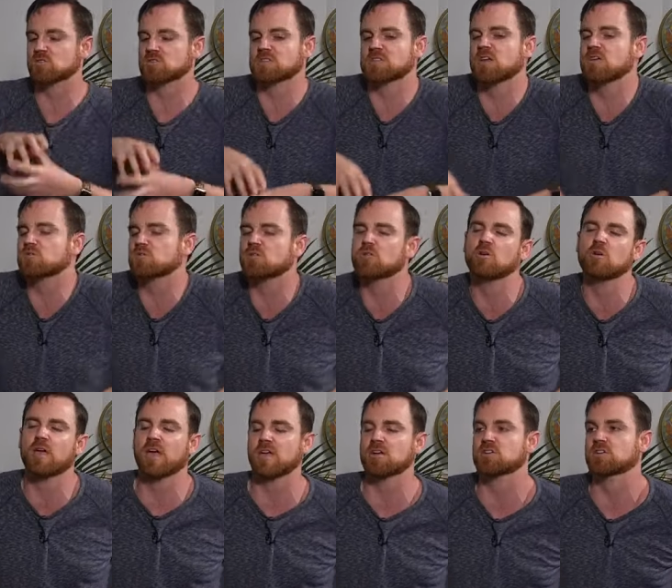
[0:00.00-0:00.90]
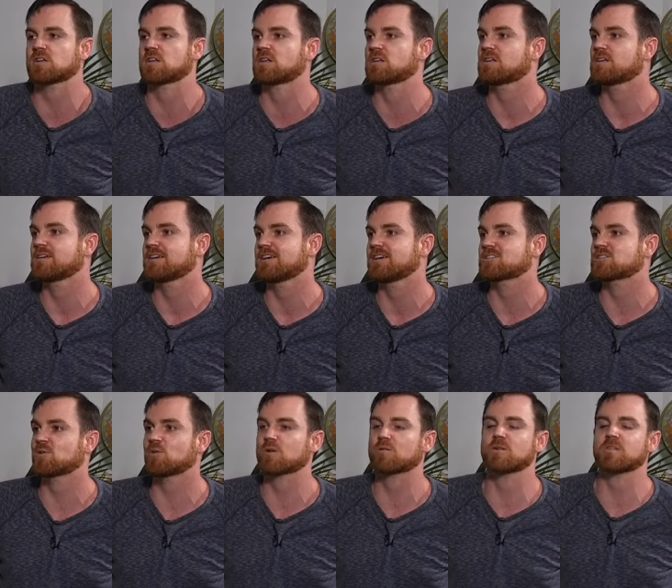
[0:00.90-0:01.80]
central location
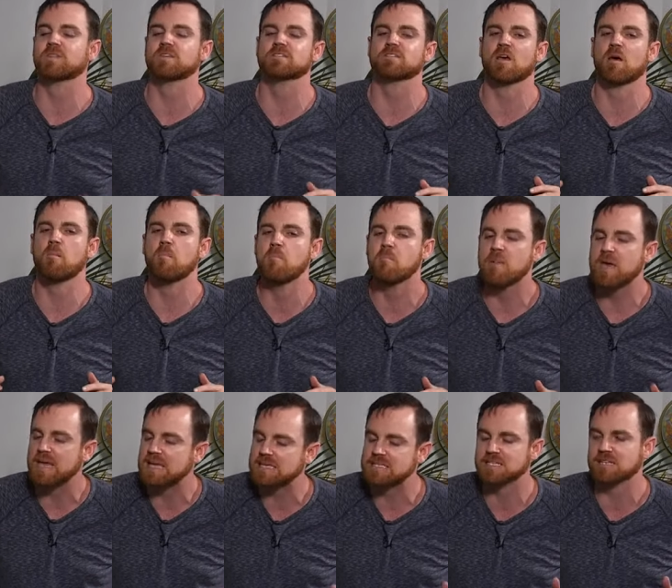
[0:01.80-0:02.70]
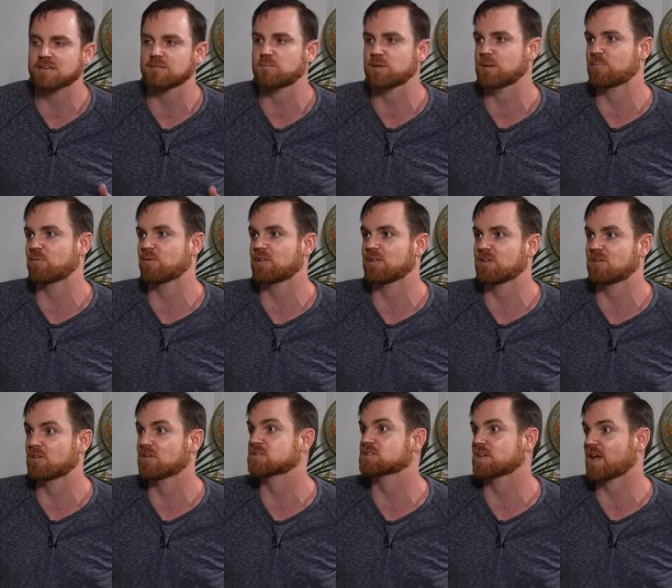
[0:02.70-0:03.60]
to work with these amazing people in
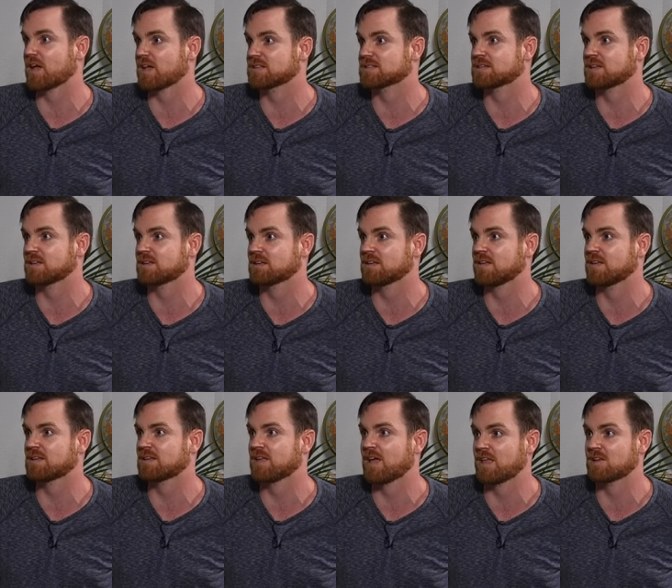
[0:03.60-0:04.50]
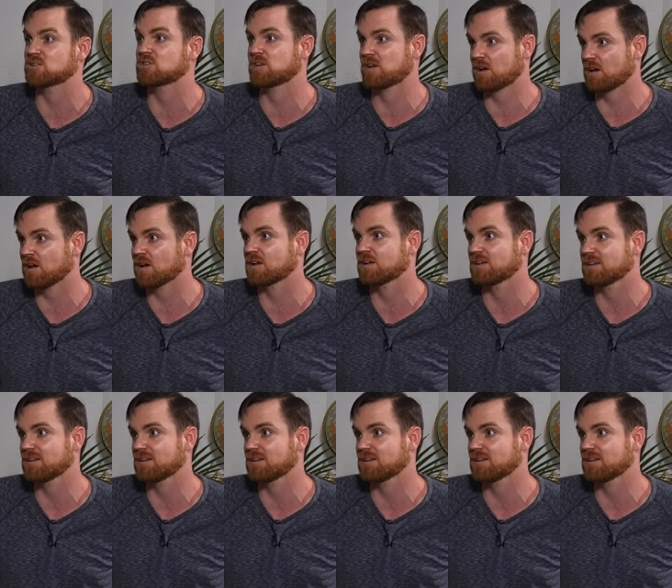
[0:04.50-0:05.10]
neuroscience and, and engineering.